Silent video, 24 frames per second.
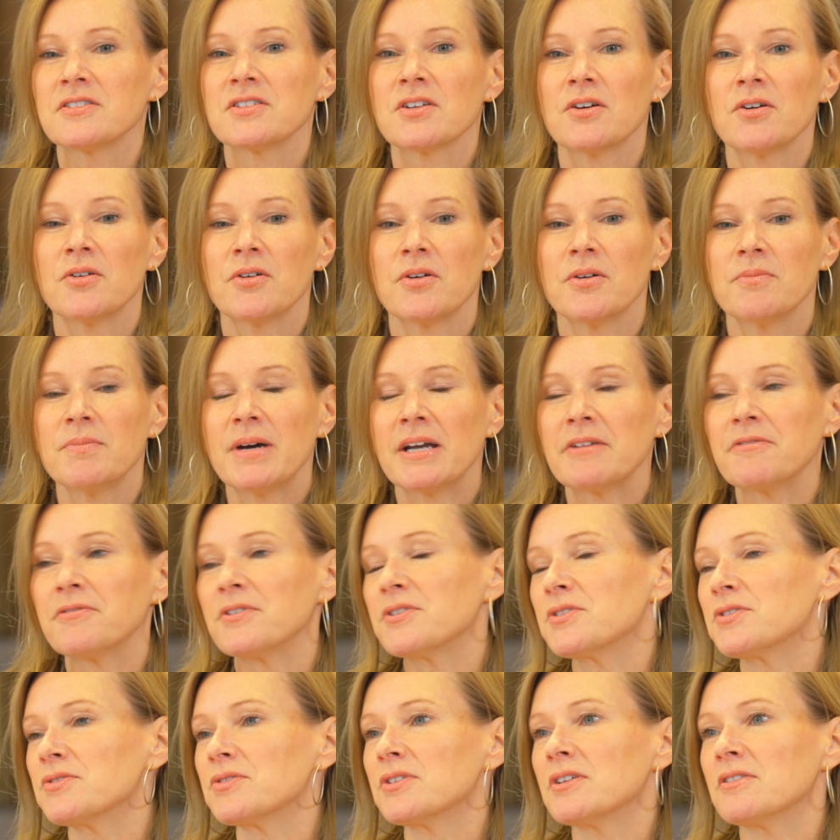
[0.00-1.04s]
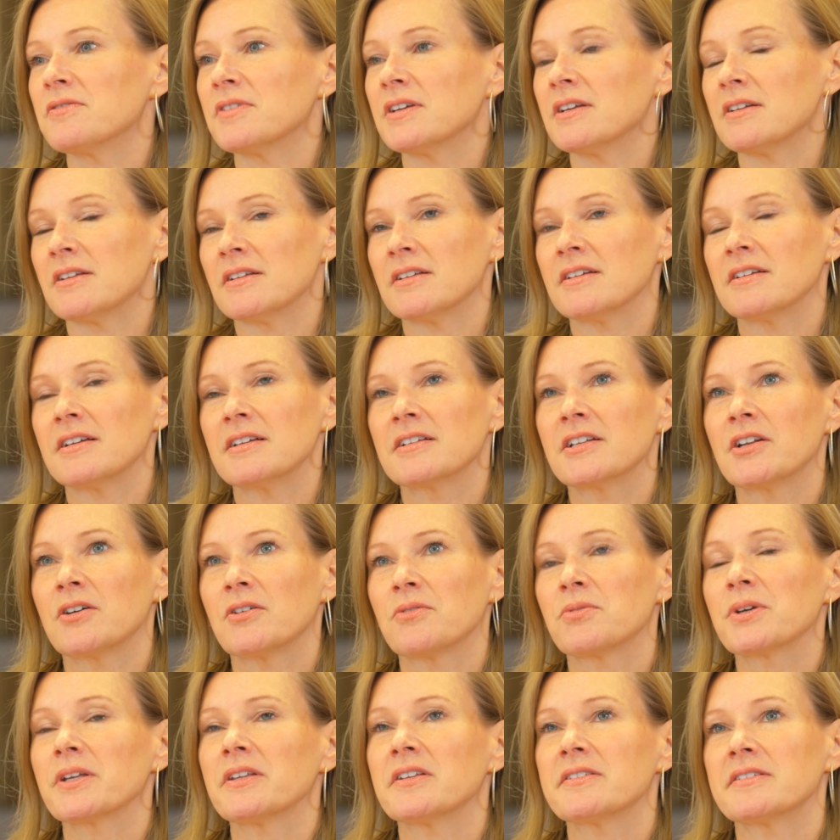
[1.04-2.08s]
So my first sort of
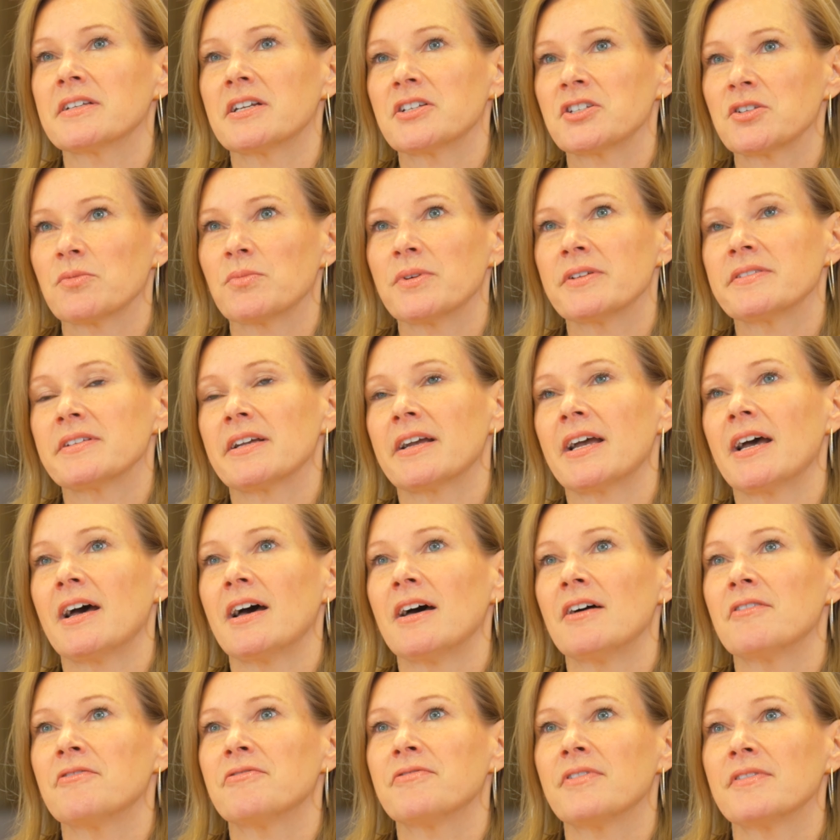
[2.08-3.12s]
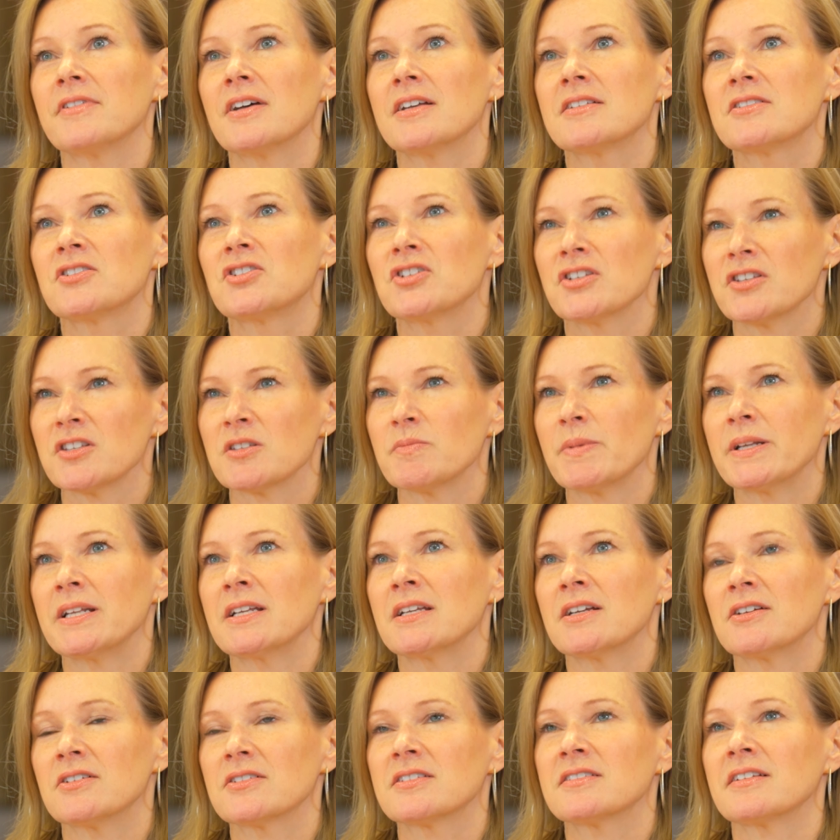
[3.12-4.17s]
realization was I have just spent a
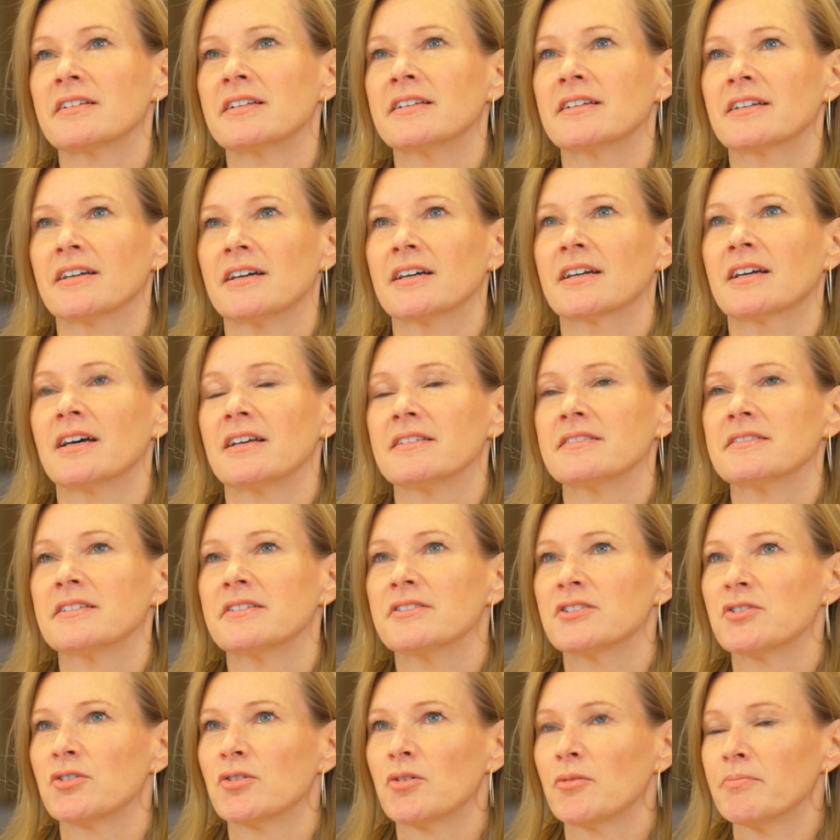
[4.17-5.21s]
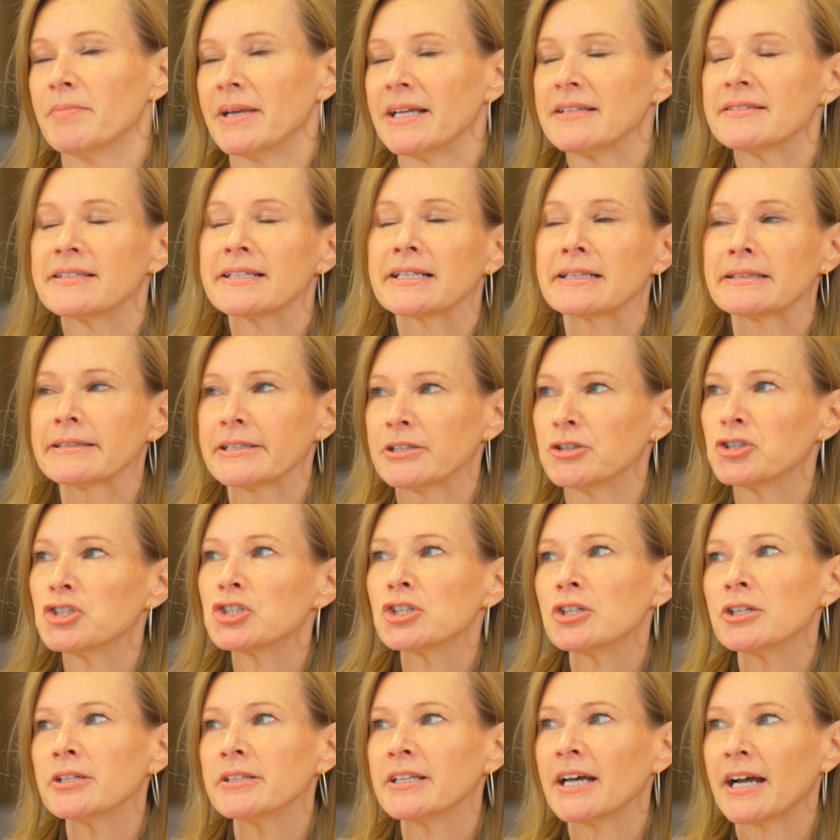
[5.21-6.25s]
year studying Augustan to Romantic
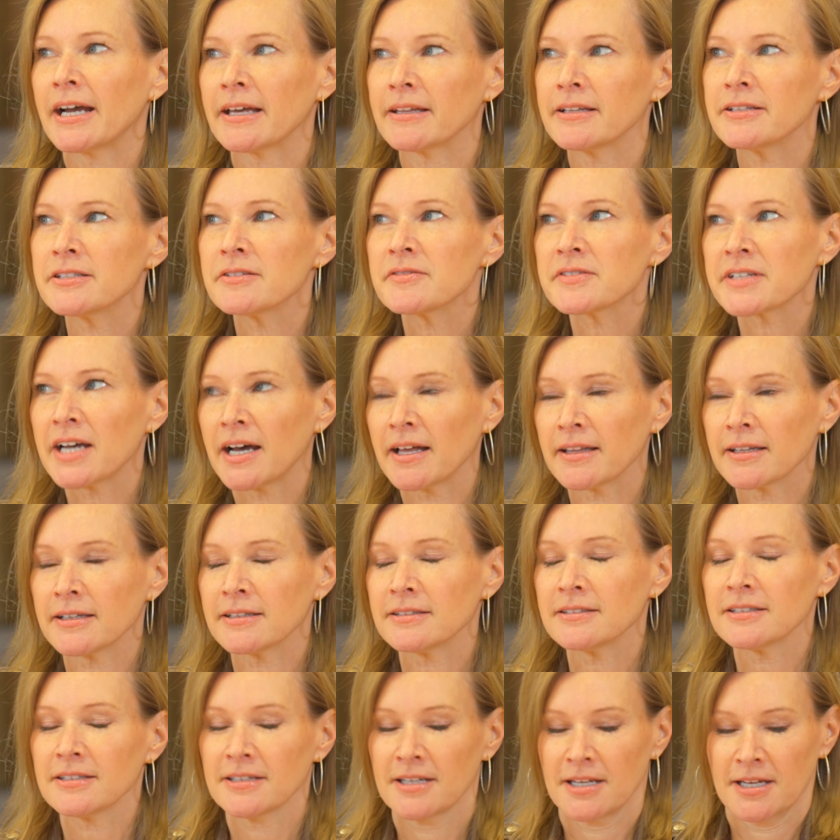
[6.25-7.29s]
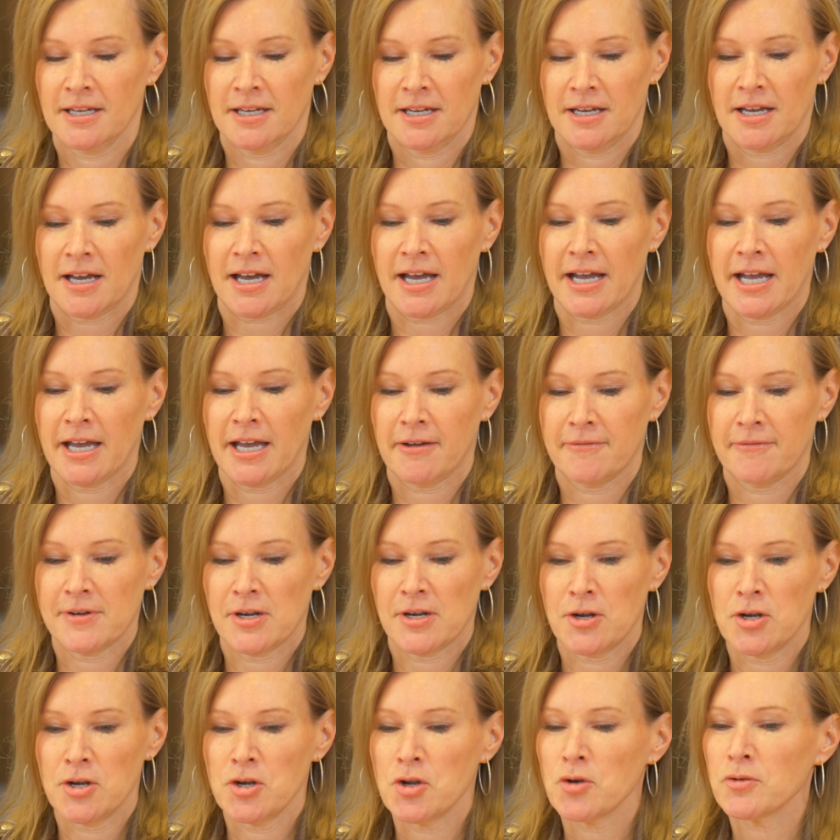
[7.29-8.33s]
literature in the Highlands of Scotland. I have
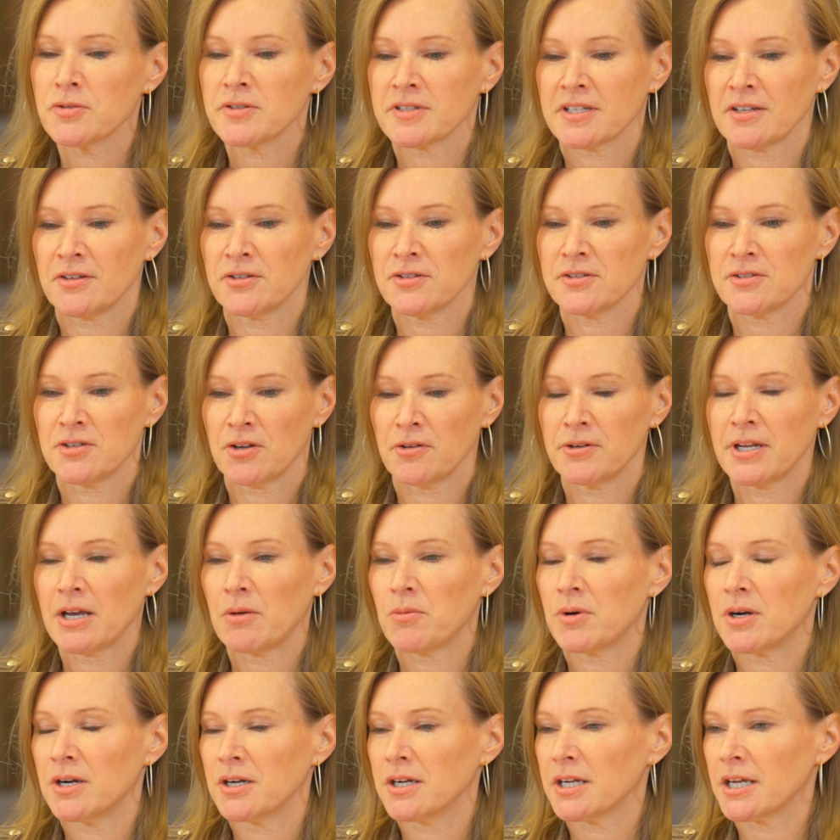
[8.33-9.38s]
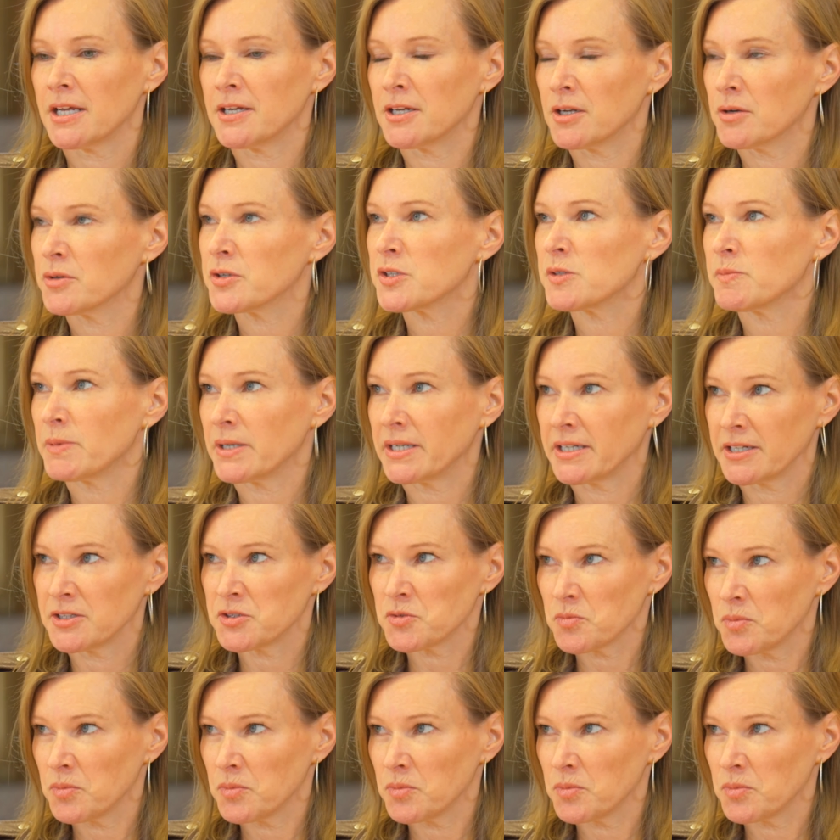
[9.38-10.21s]
no skills, no network, and no experience